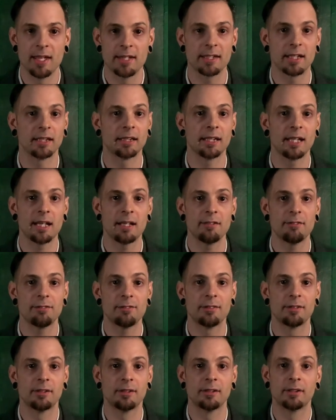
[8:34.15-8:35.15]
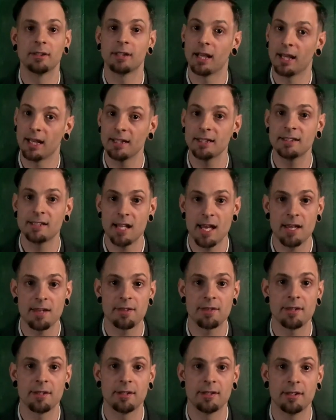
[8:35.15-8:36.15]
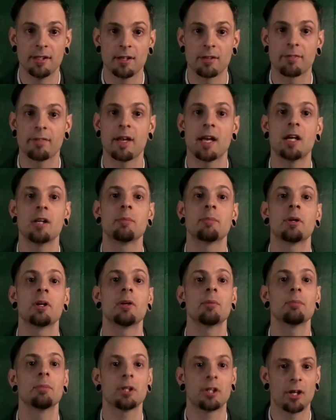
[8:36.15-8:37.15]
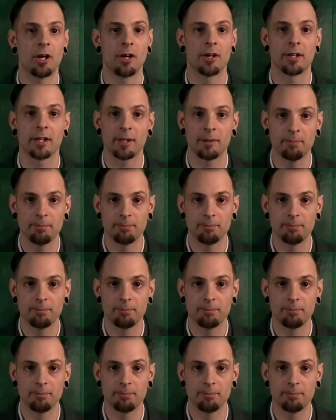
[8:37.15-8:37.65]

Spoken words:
The life and death of Elmer McCurdy.